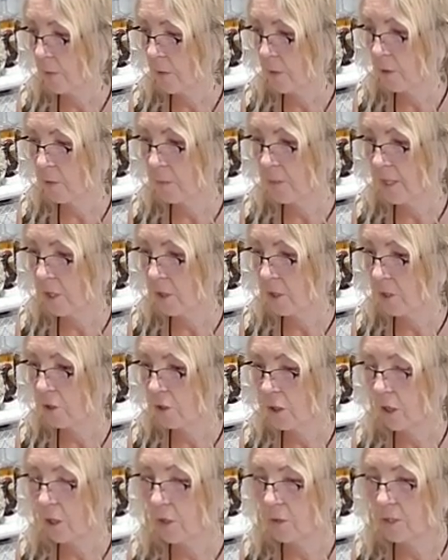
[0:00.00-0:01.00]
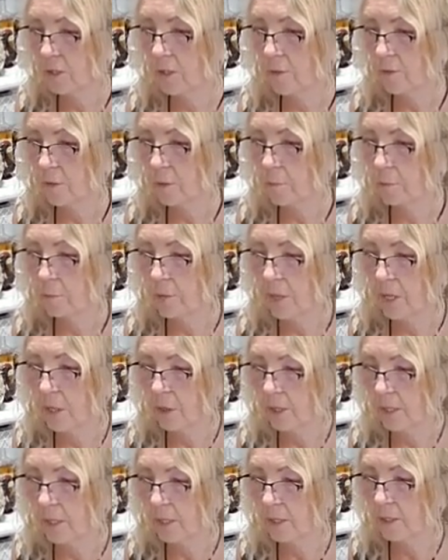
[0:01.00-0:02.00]
oh my gosh, all the different
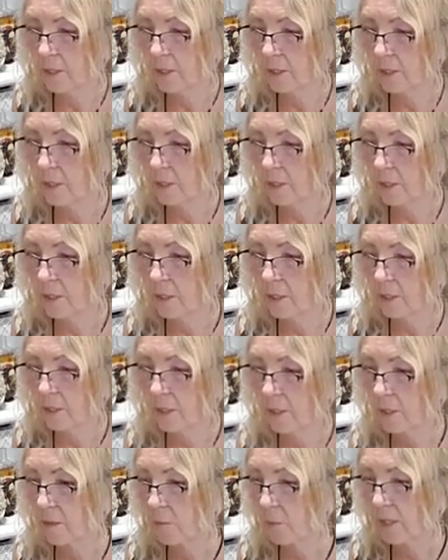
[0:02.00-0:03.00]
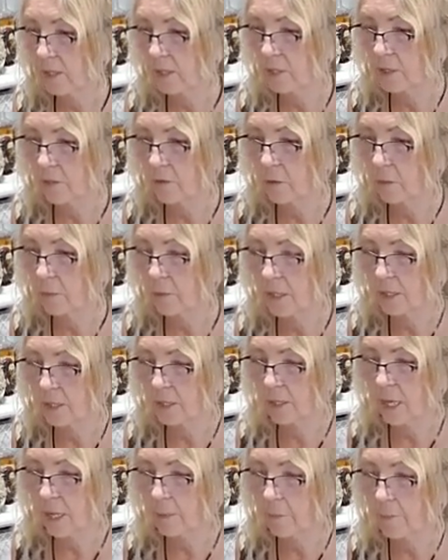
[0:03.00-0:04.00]
berries. The rest of them
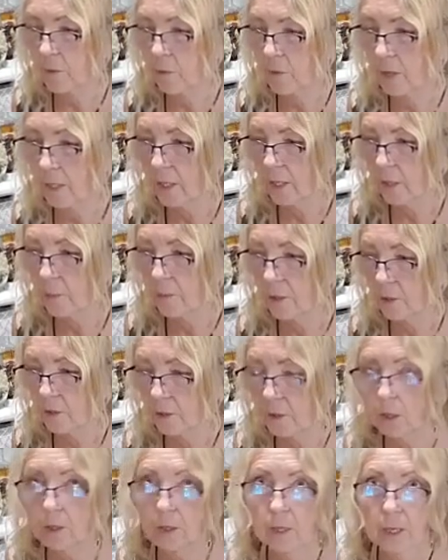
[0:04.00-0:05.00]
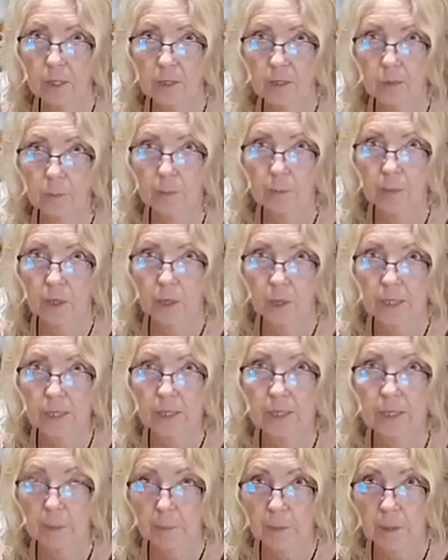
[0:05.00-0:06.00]
escape me right now, but there's all kinds of berry
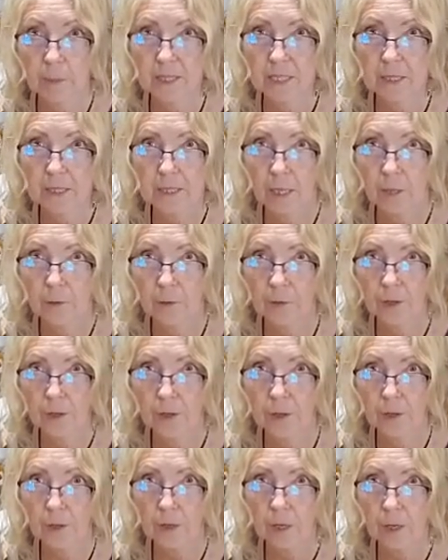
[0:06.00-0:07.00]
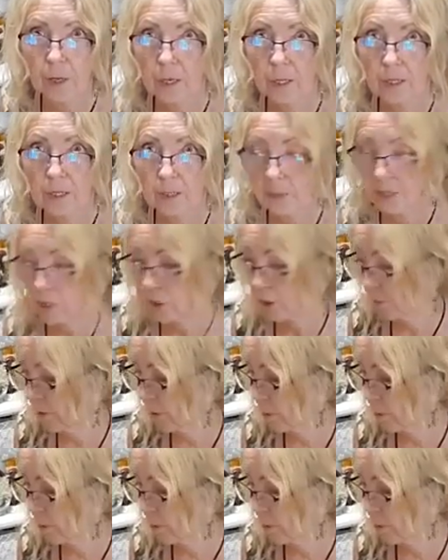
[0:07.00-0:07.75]
supplements out there, especially with